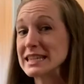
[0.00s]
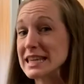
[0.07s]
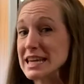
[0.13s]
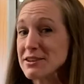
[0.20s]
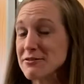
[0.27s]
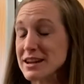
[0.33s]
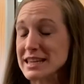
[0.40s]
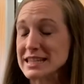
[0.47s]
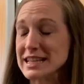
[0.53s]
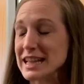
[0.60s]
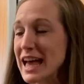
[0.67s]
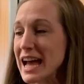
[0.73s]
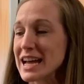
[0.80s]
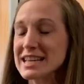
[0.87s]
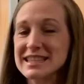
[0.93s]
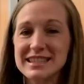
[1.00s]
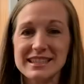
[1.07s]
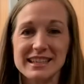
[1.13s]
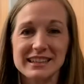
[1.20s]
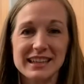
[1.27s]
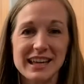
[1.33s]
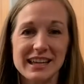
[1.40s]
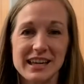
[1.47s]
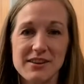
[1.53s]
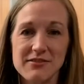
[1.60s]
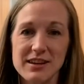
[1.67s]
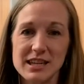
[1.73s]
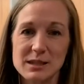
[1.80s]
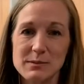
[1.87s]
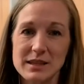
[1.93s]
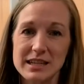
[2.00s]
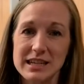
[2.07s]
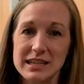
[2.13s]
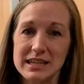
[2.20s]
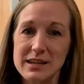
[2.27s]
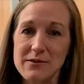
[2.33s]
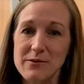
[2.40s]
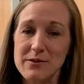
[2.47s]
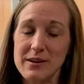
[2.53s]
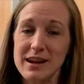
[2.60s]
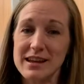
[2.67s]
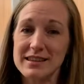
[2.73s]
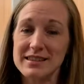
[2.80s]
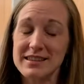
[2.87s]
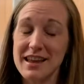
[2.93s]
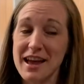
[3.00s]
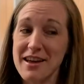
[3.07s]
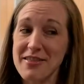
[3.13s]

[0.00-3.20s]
Kingray's class. Colette Kingray has been teaching for us